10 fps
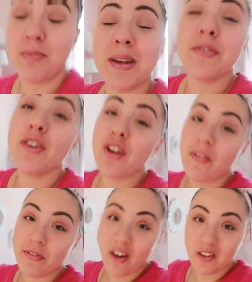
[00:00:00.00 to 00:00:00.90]
But if you're
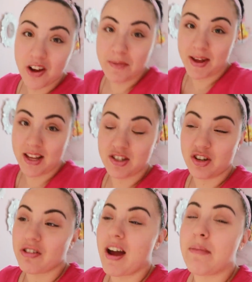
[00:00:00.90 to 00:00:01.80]
not following my
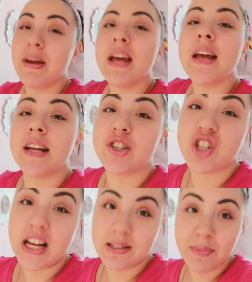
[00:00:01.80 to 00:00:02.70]
Instagram, it's
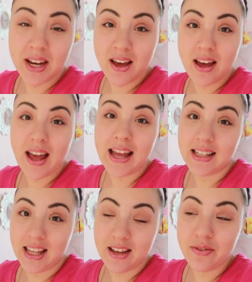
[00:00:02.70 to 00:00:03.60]
Jasmyna
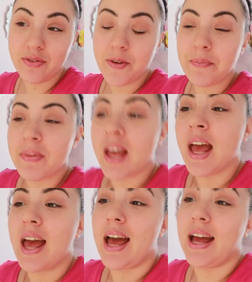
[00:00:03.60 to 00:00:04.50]
and LIV,
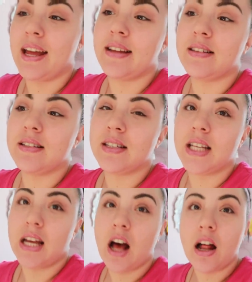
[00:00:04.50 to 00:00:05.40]
and
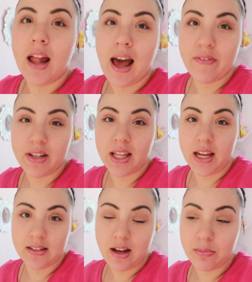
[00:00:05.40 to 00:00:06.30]
I'll have it
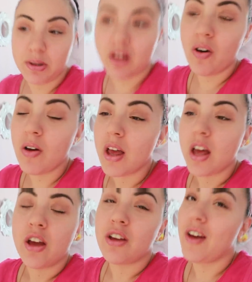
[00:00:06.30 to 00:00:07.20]
linked down below.
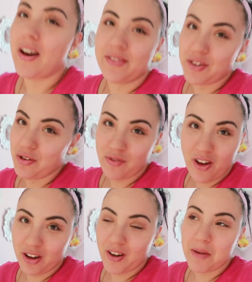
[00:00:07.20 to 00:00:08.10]
You have to go
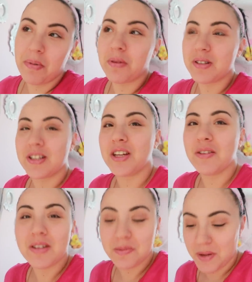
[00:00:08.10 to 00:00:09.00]
follow. I post the
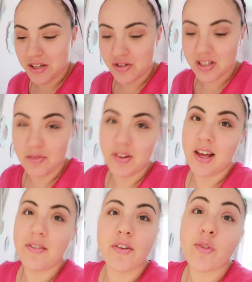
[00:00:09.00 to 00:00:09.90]
cutest pictures of
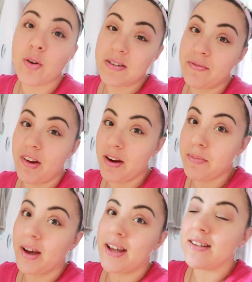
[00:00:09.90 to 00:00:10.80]
LIV. Of course, I'm very
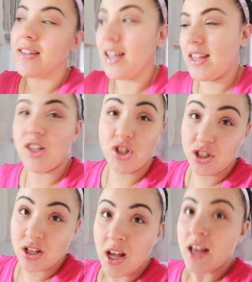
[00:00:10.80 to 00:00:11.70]
biased and I think
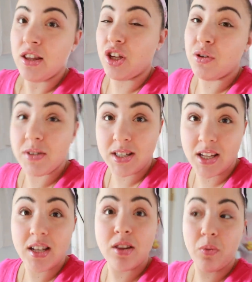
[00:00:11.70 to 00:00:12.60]
she's the cutest
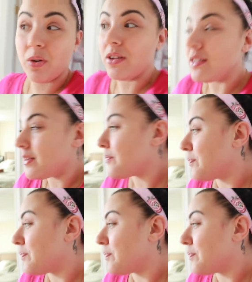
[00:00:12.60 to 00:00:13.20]
kid in the world.